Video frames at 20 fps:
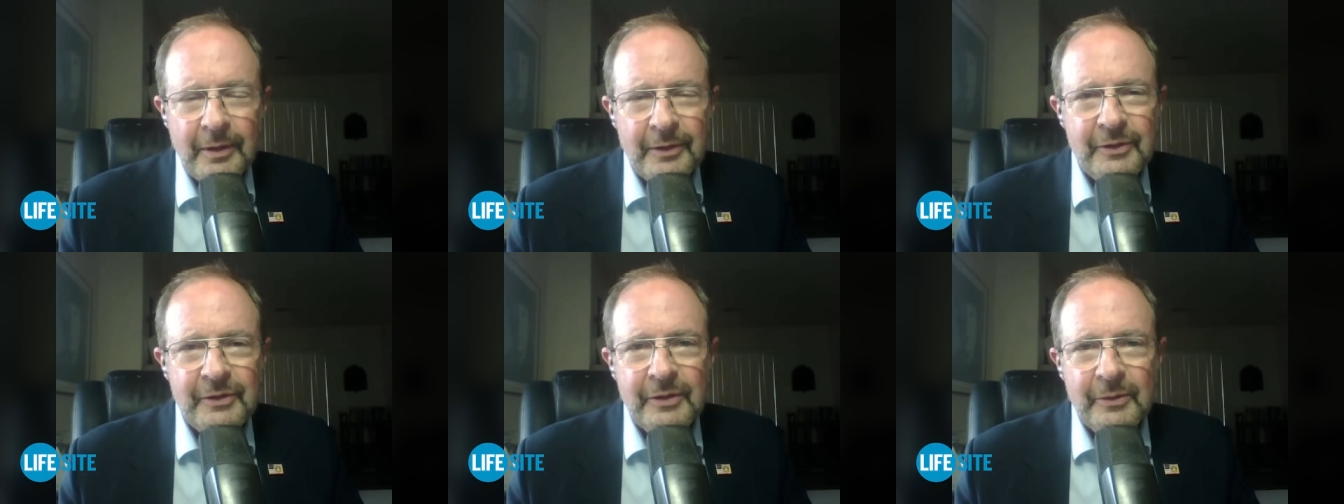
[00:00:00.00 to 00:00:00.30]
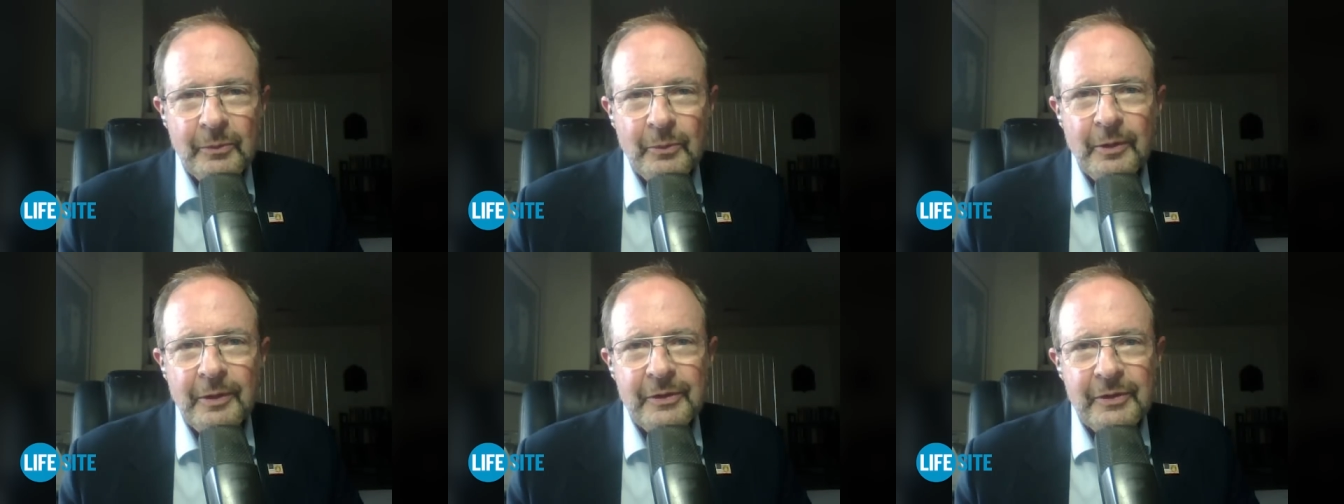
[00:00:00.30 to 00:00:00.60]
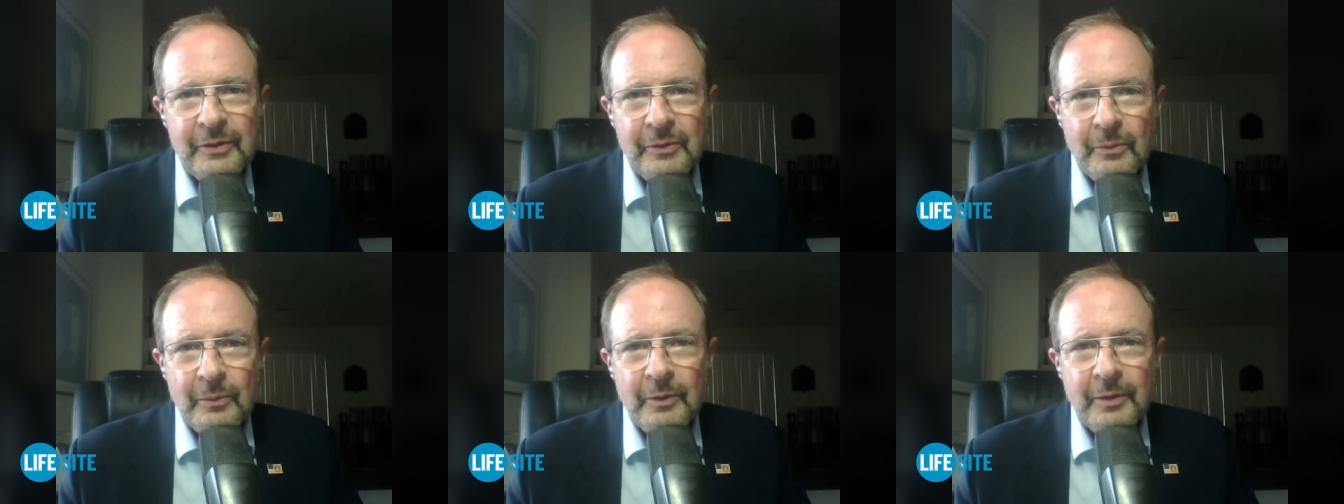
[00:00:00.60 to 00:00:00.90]
and worse
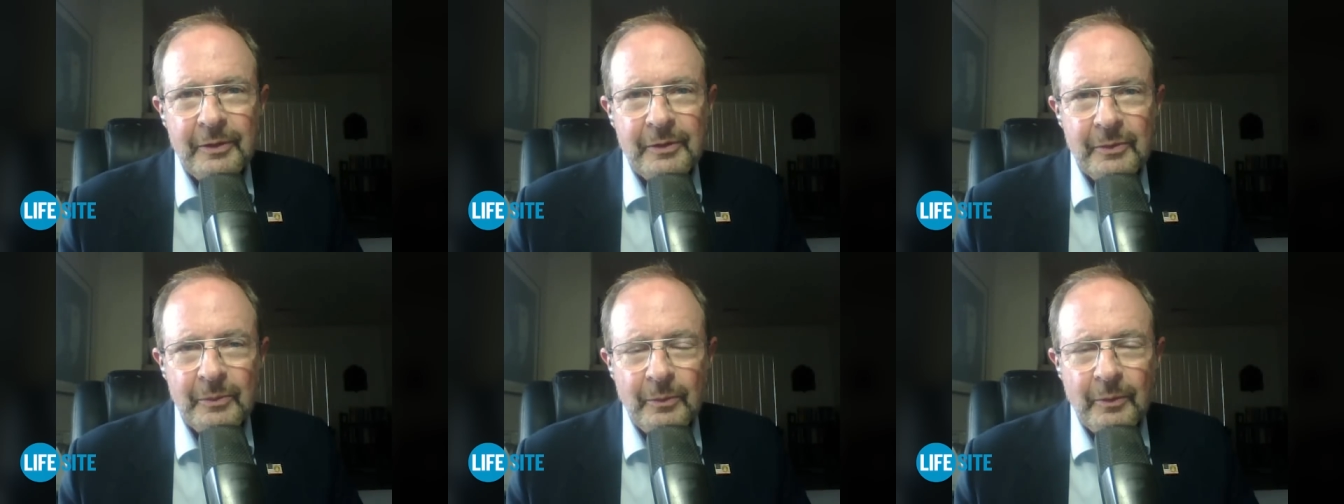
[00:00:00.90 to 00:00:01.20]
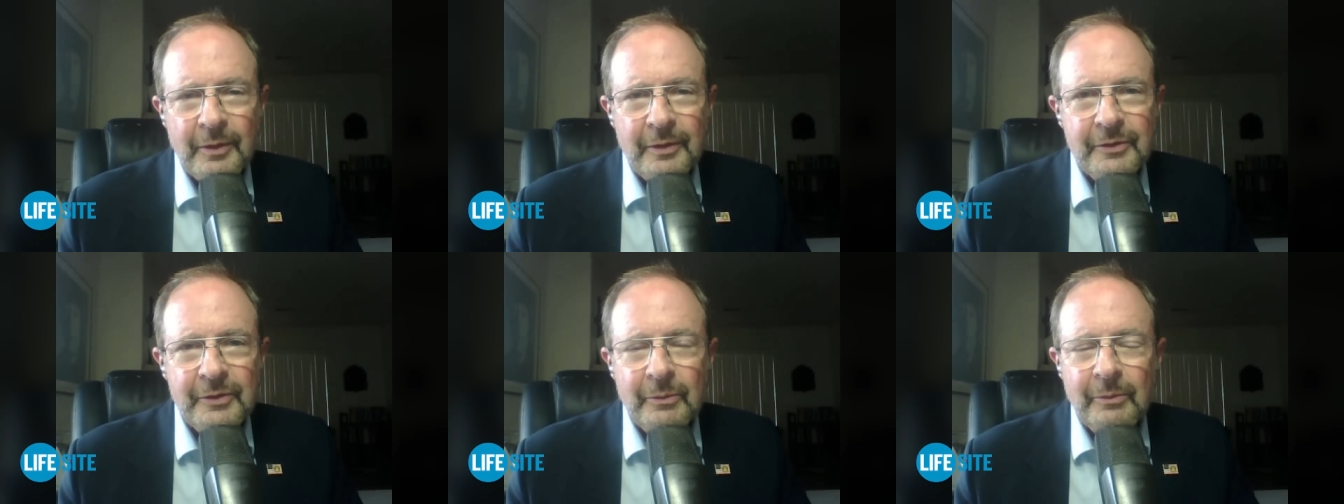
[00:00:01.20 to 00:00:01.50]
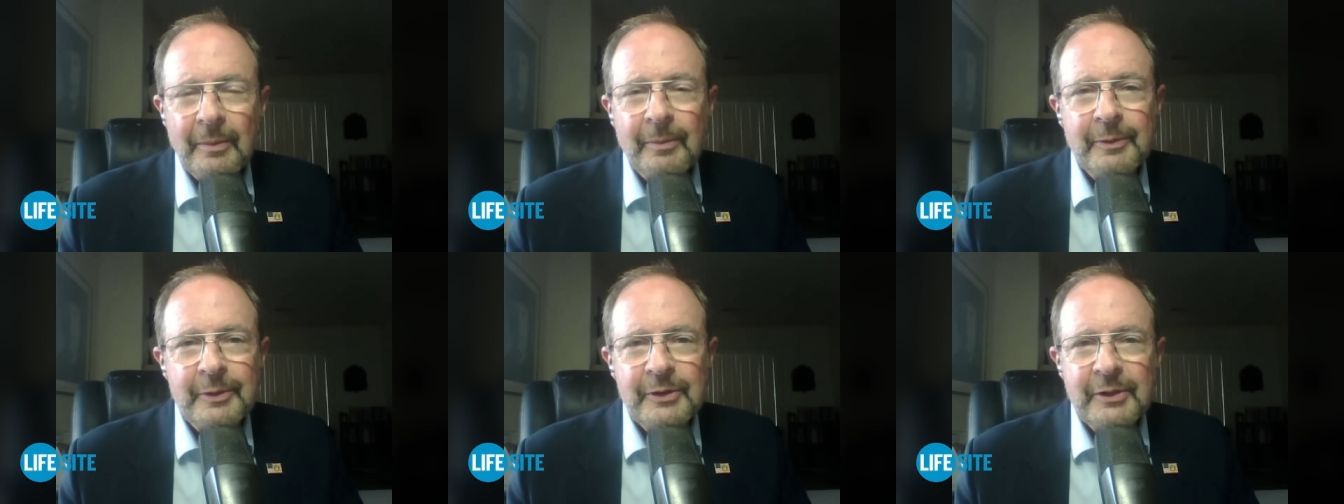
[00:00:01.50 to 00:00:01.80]
and worse and worse. The one
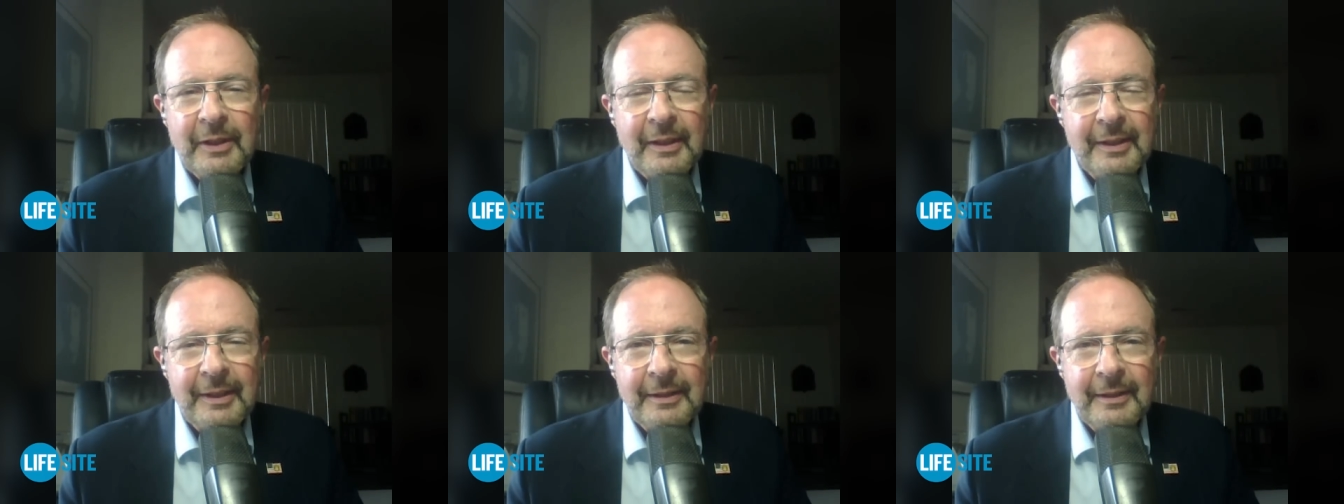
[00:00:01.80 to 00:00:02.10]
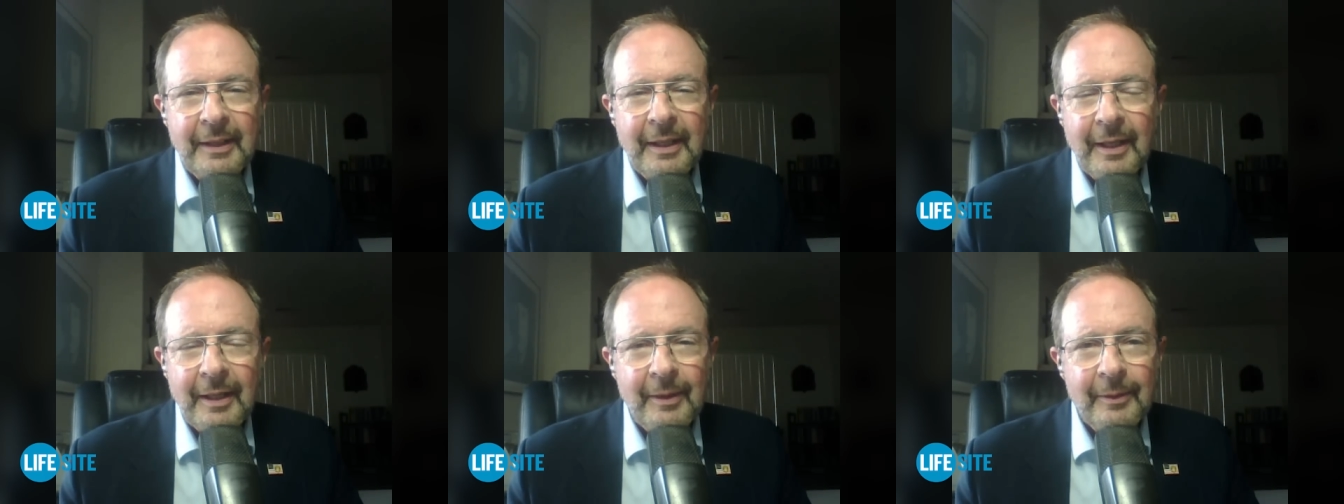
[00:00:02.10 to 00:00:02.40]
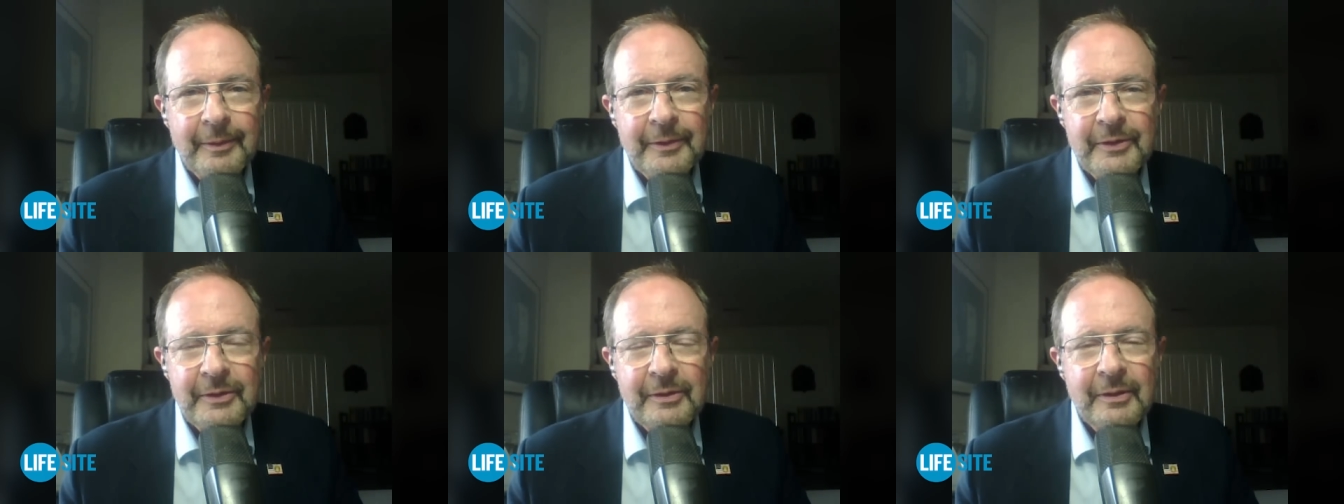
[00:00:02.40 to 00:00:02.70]
we're studying now
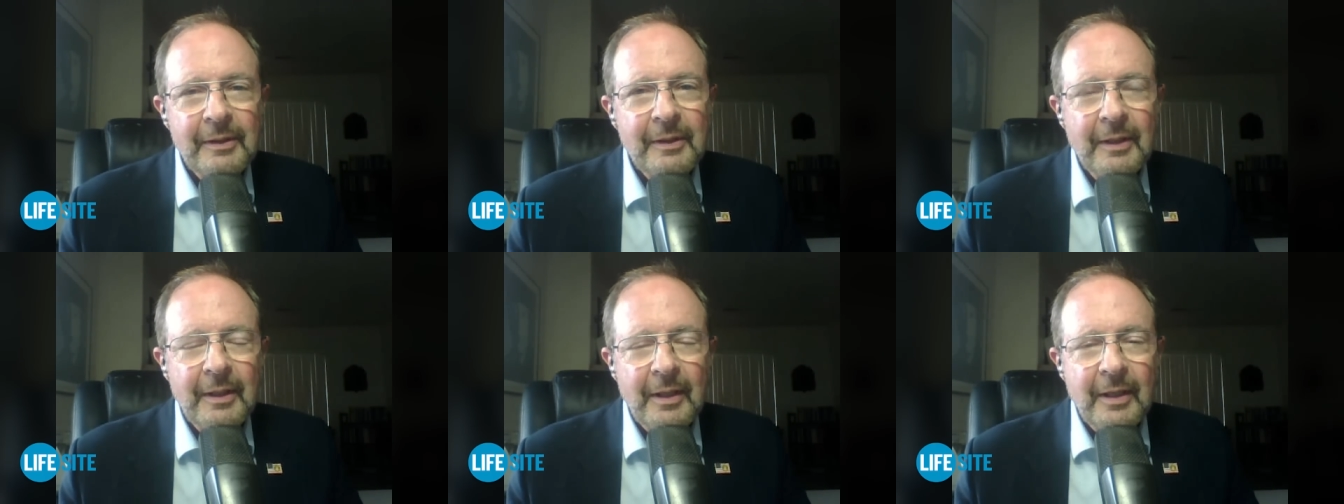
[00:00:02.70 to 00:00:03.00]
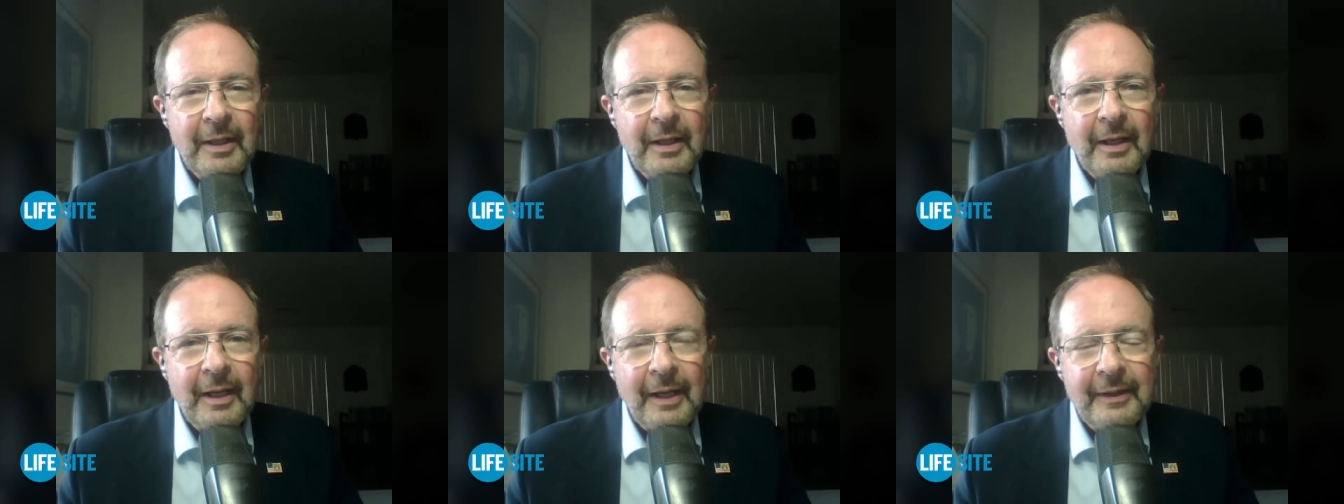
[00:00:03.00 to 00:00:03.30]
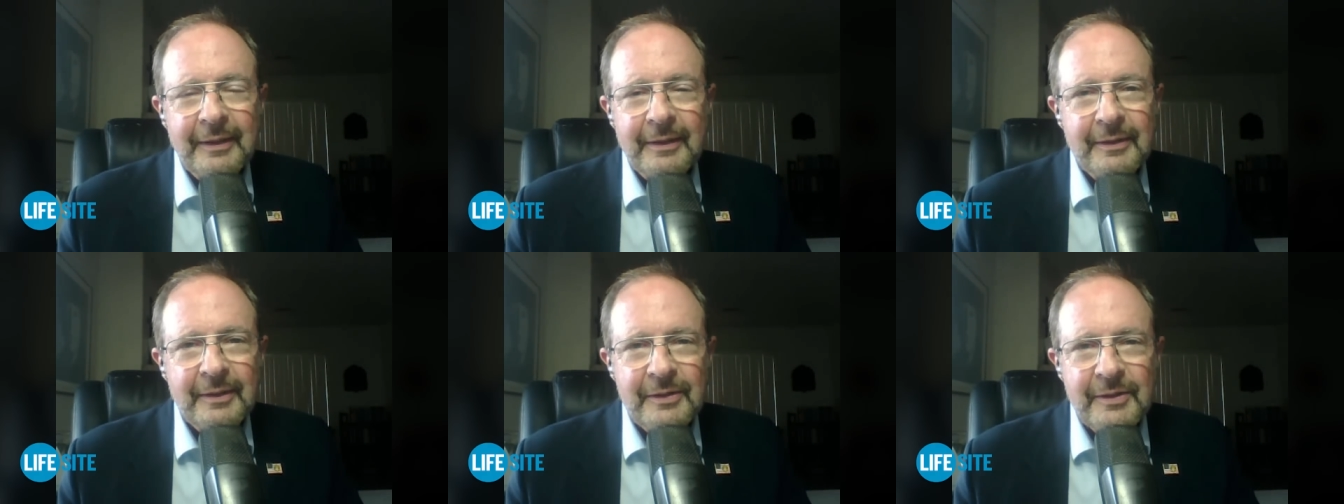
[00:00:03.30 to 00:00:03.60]
is, I
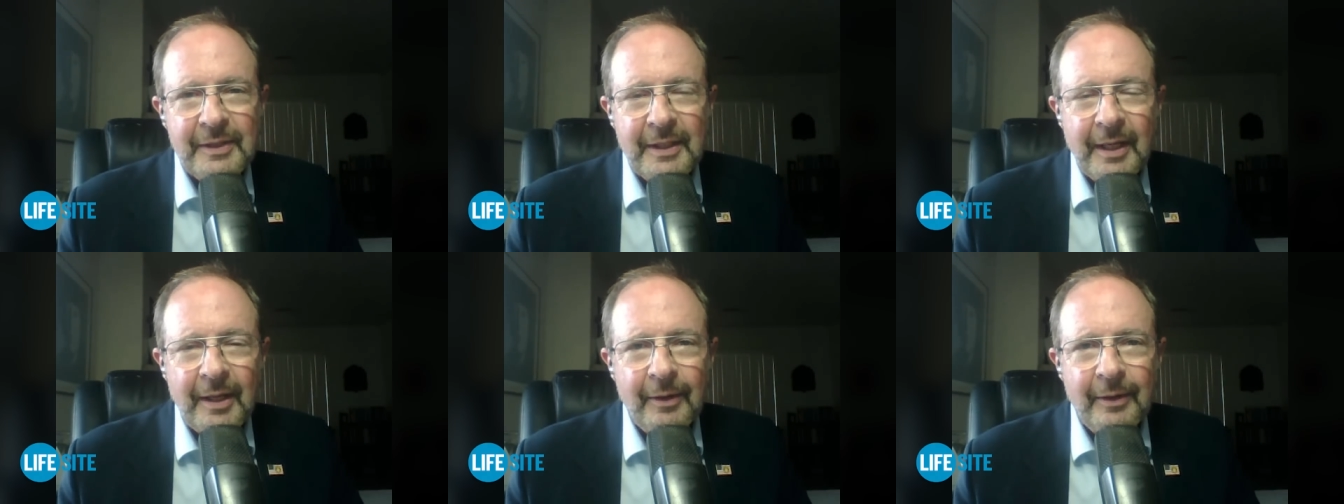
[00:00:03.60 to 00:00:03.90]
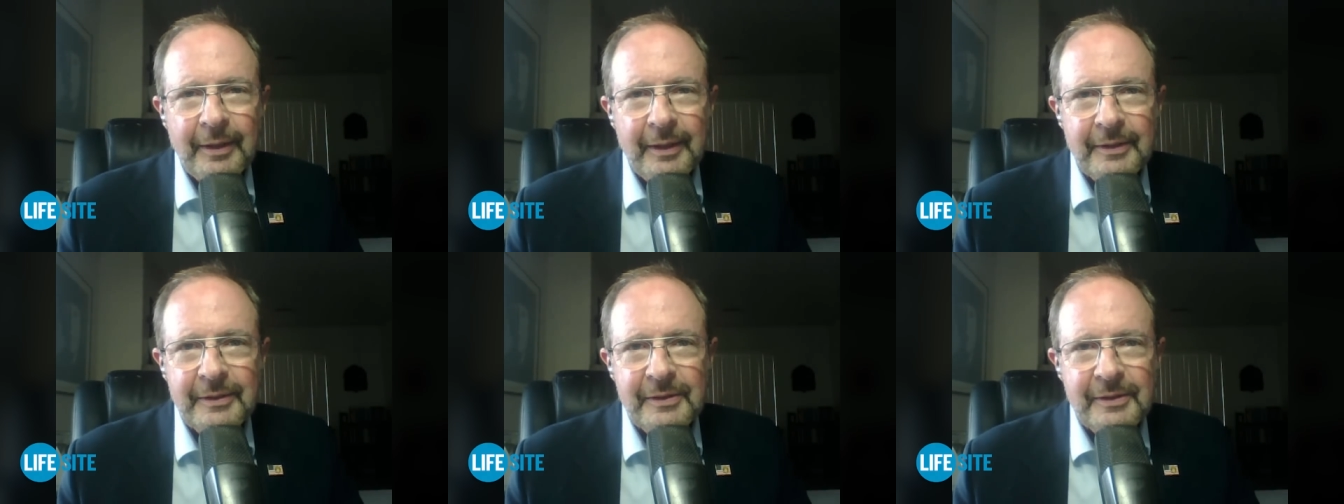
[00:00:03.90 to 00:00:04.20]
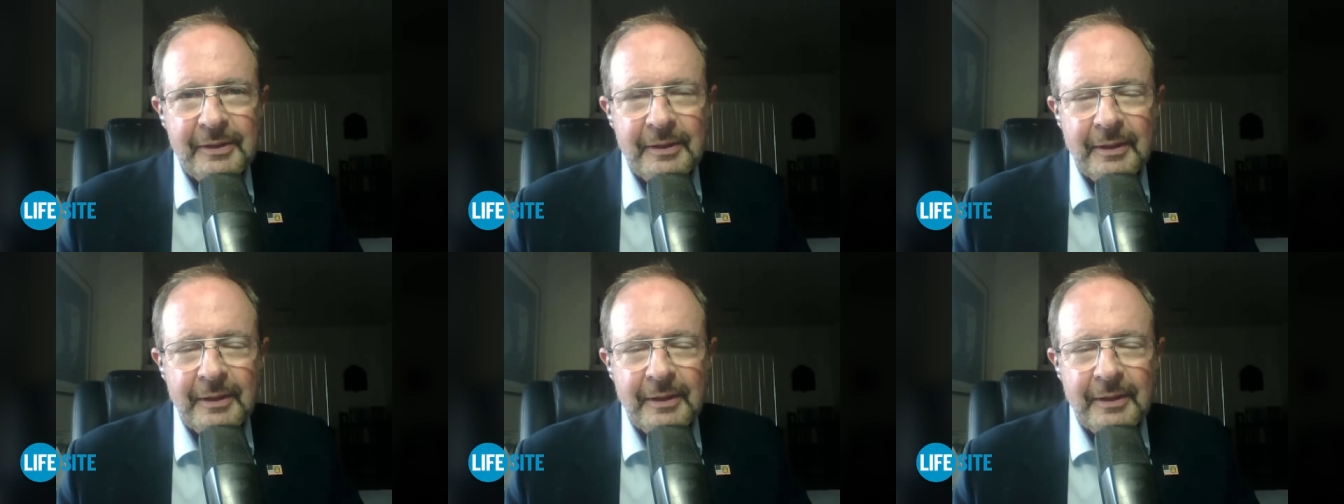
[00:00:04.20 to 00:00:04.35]
think, the scariest